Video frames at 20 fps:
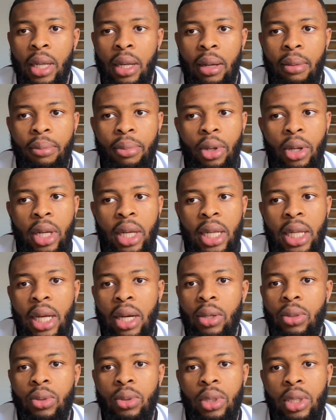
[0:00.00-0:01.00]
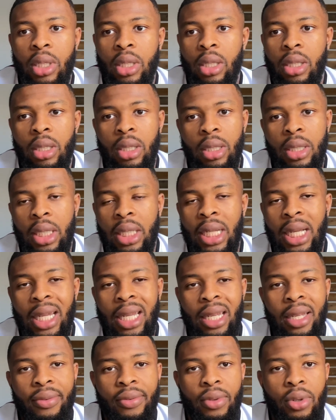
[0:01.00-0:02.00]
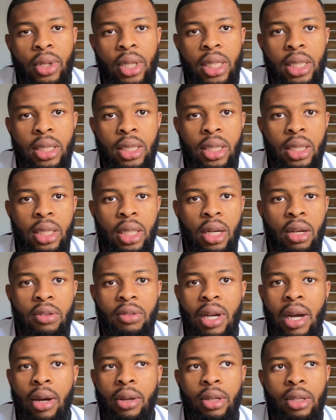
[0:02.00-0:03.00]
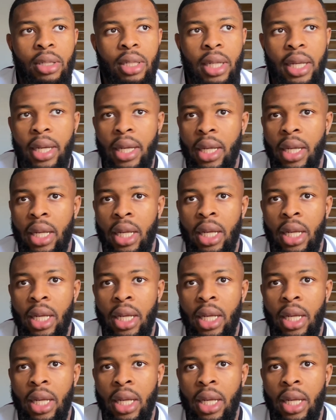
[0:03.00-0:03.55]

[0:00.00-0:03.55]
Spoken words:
I'm blocking out all the negative noise around it.